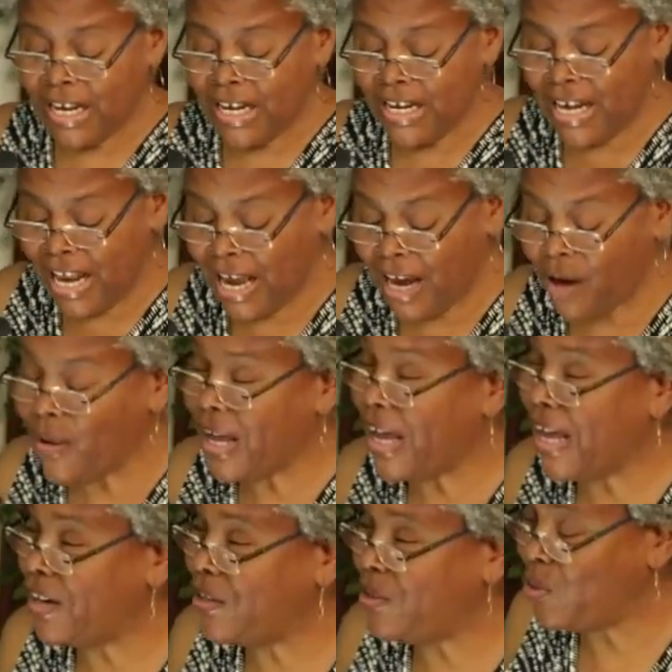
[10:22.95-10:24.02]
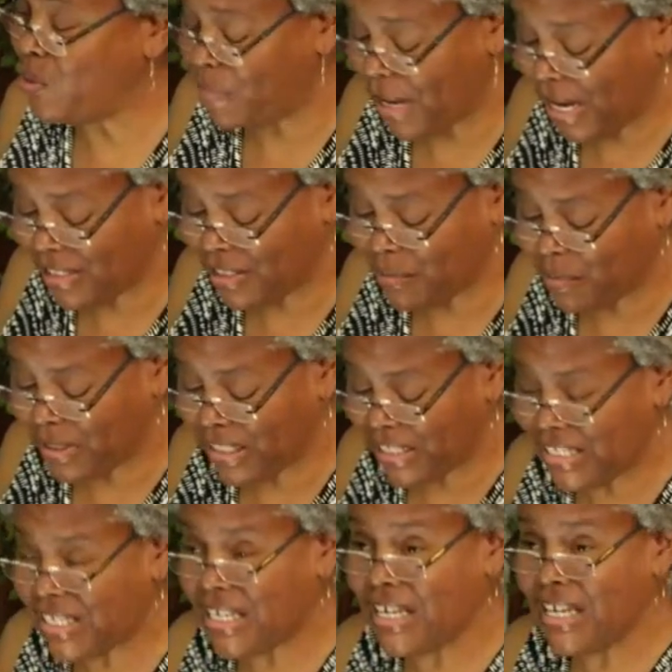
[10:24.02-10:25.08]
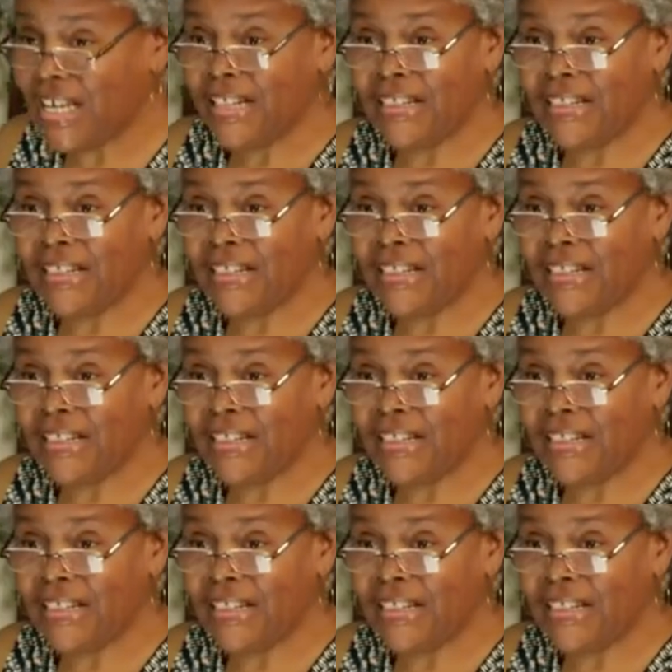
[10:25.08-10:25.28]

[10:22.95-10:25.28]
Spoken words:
now had a new possibility